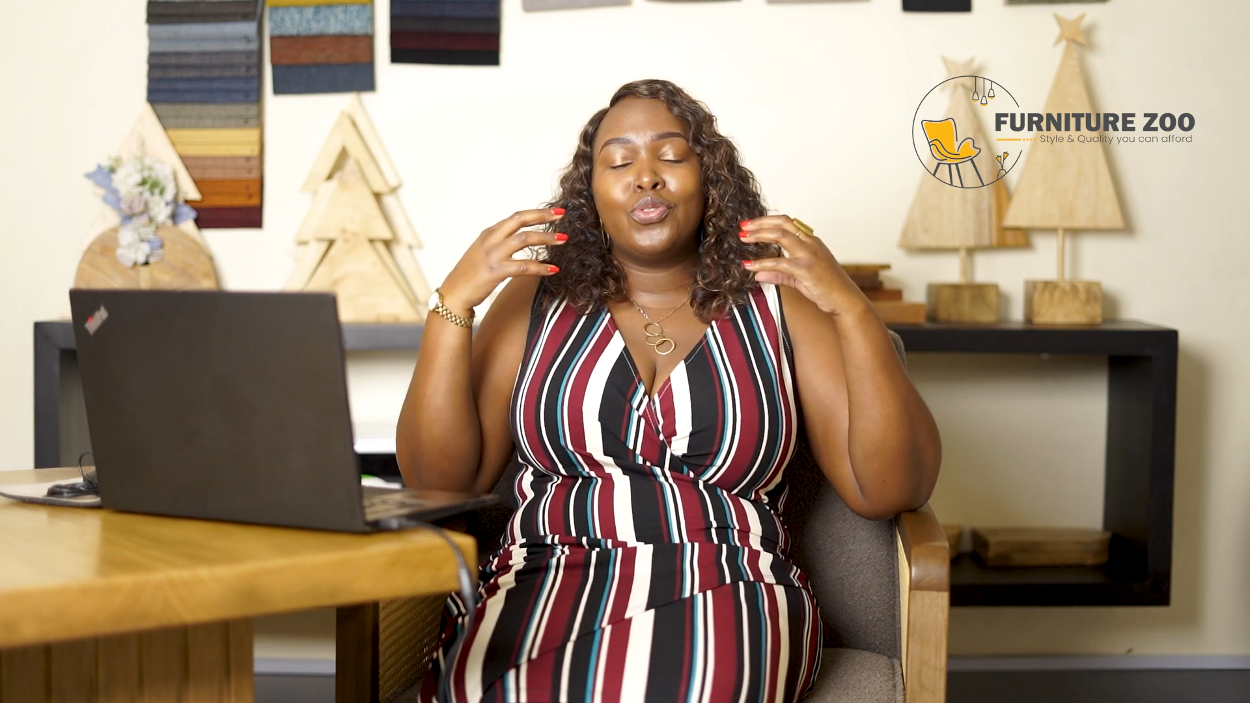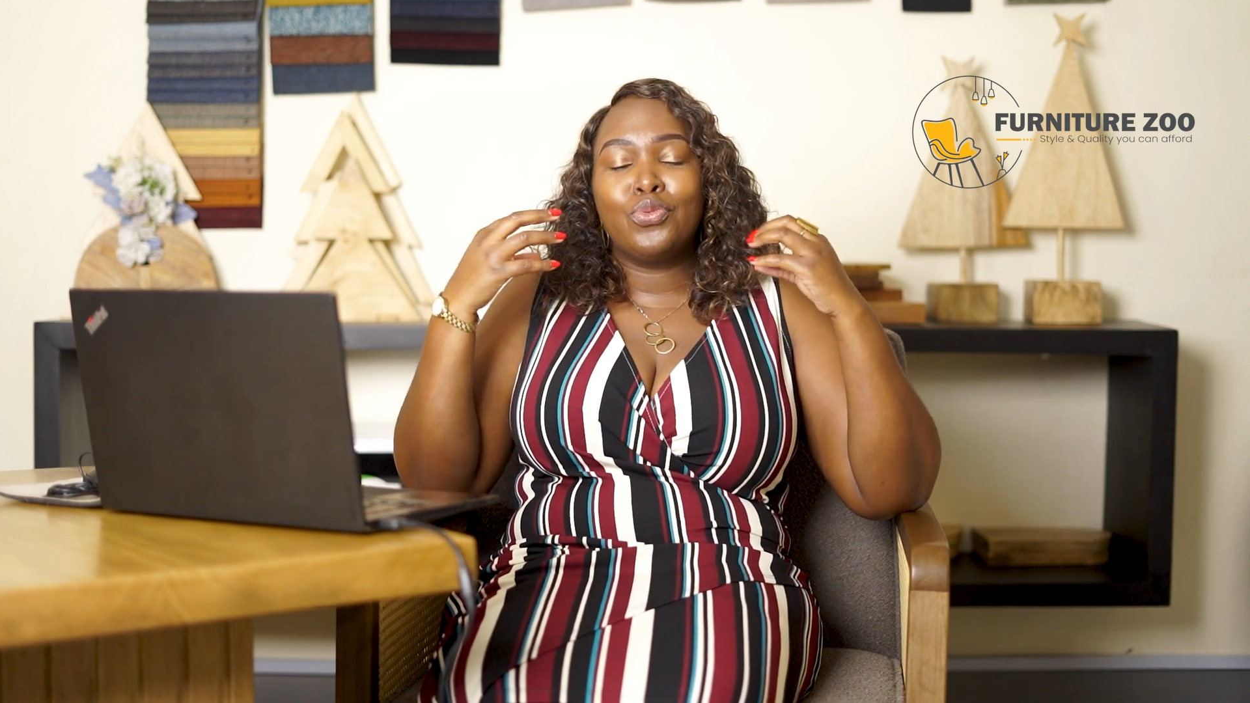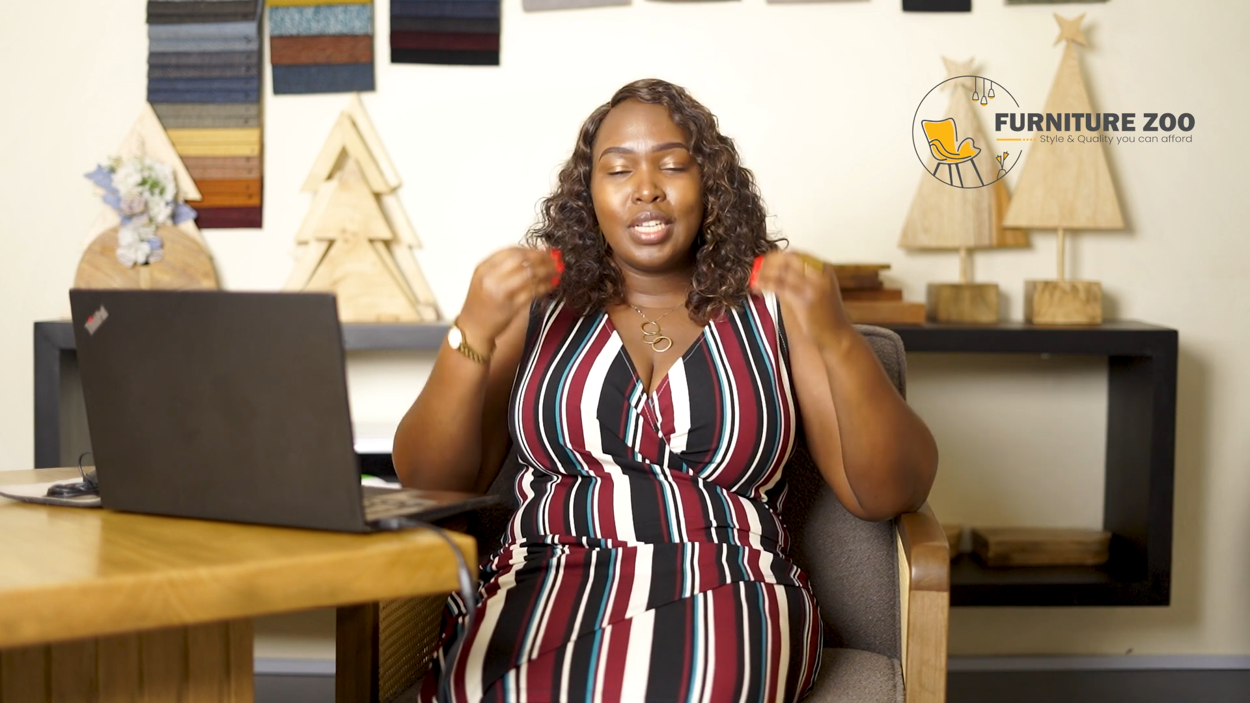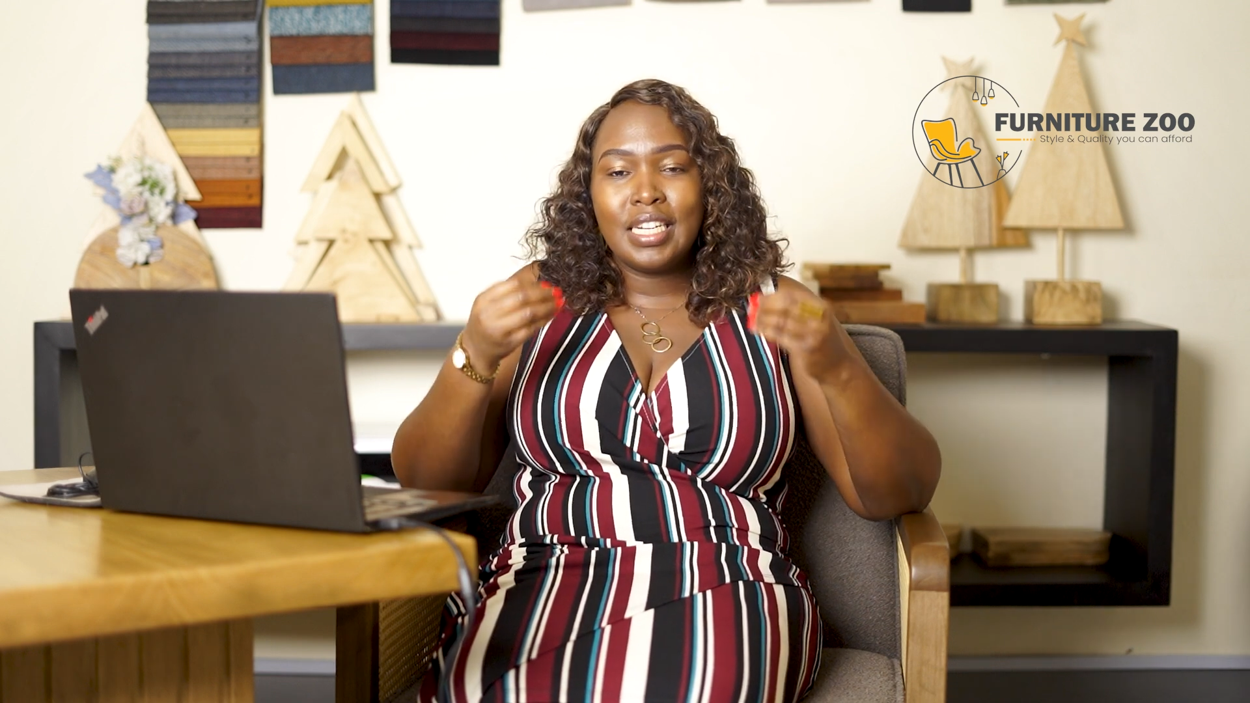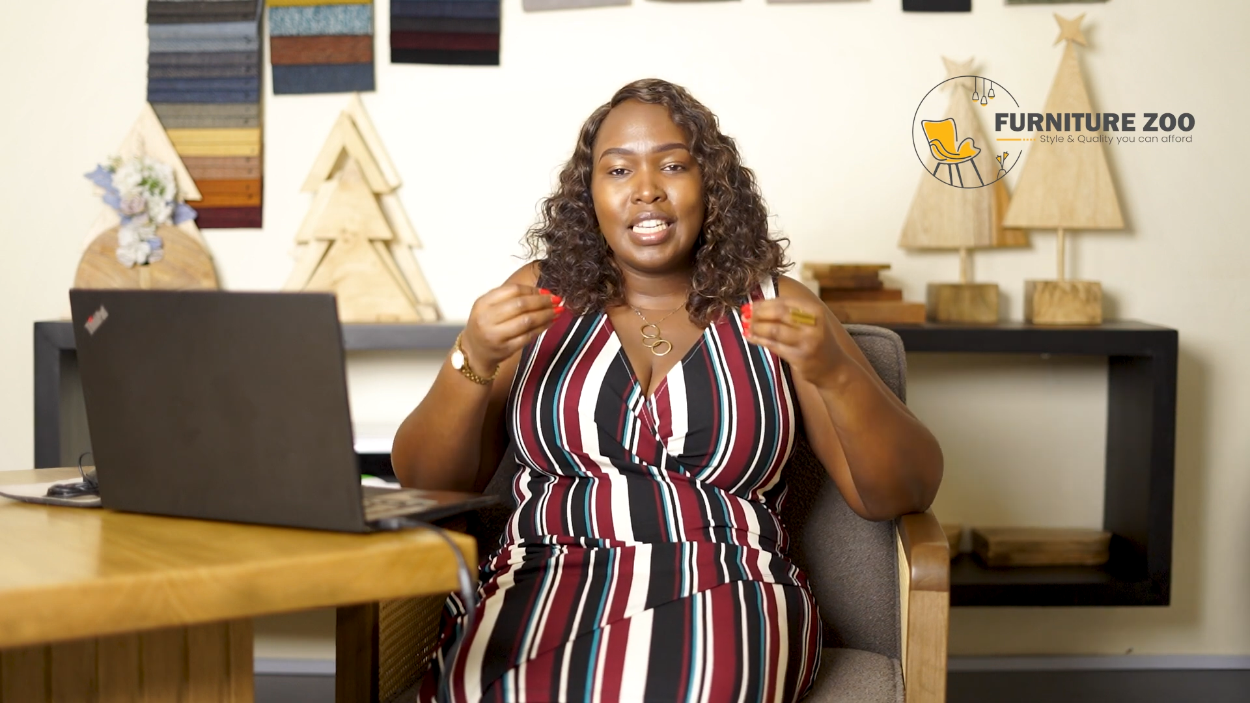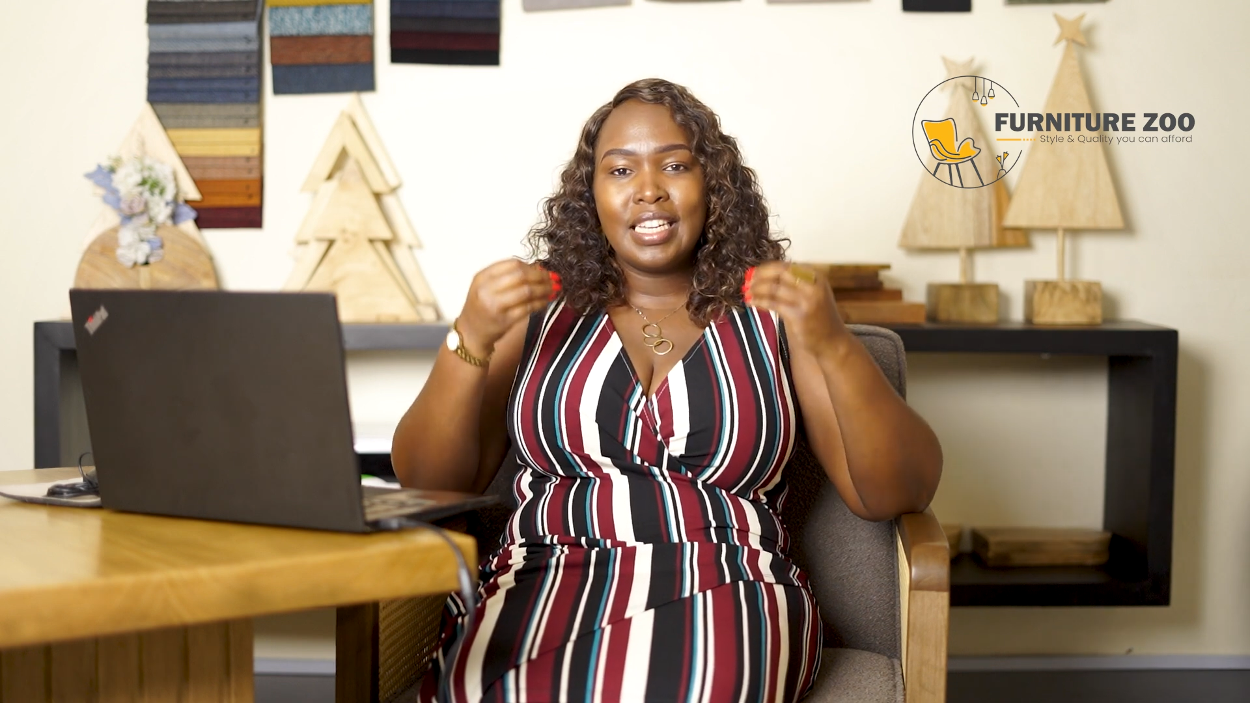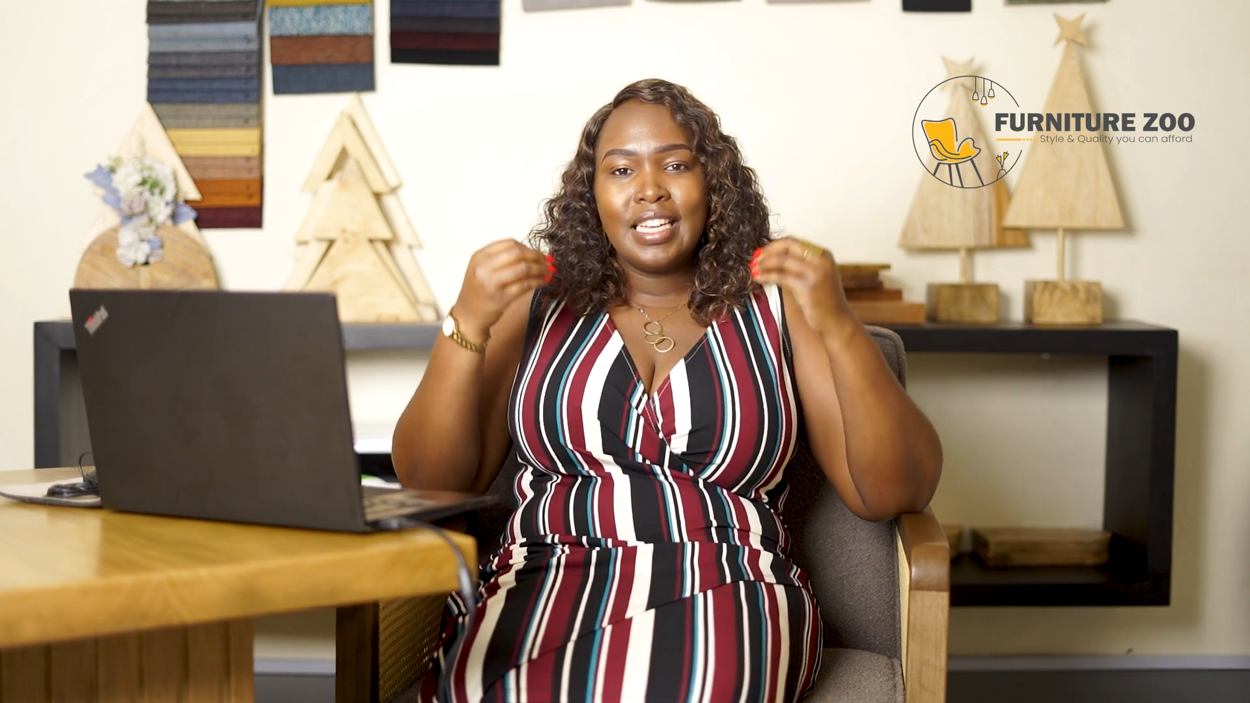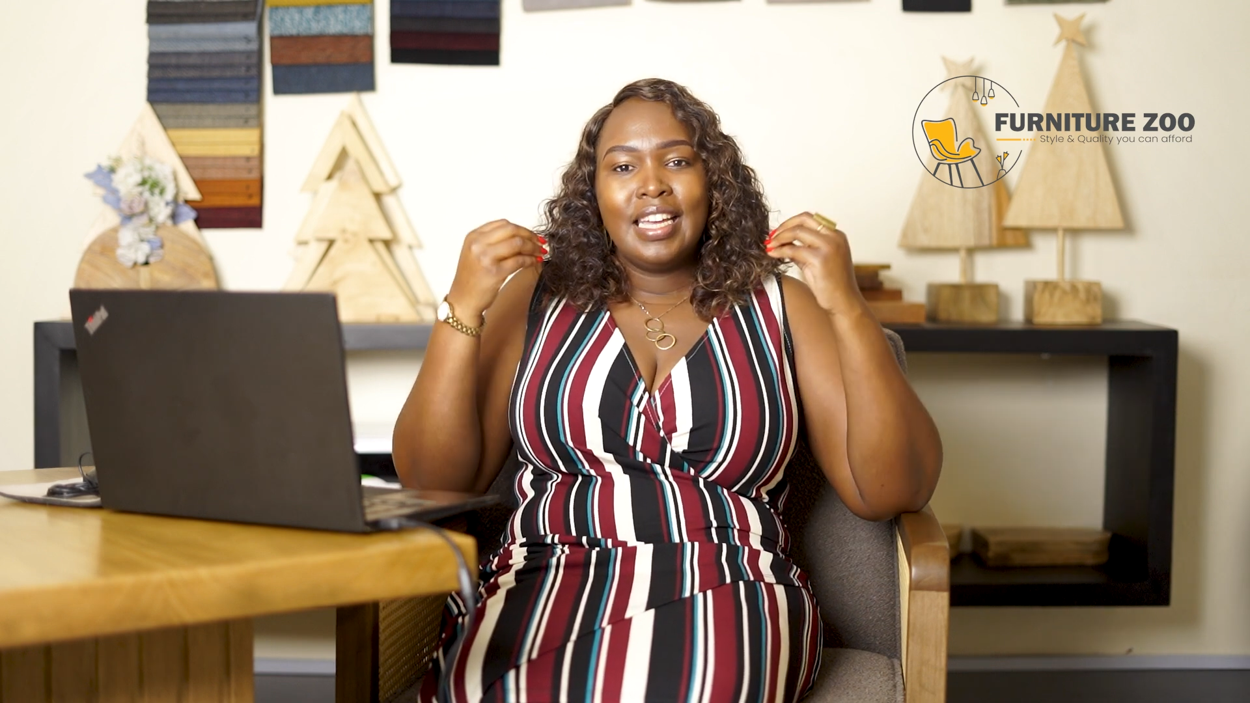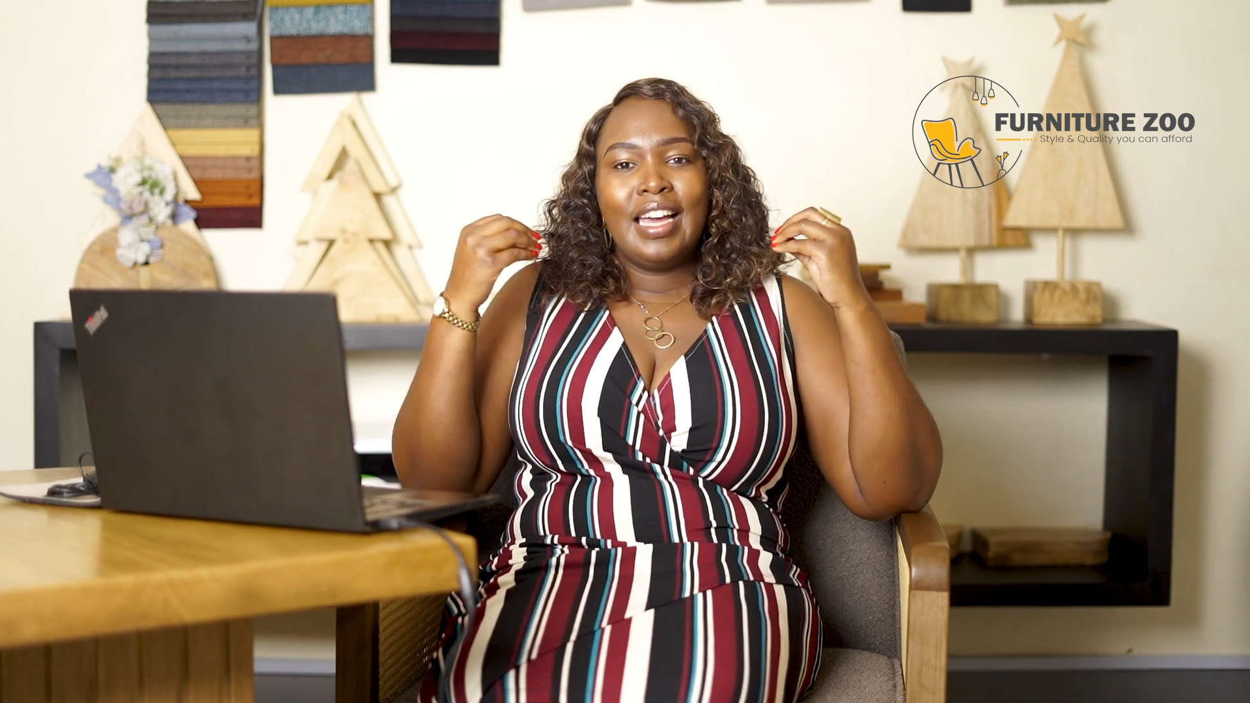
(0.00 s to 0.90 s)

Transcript: really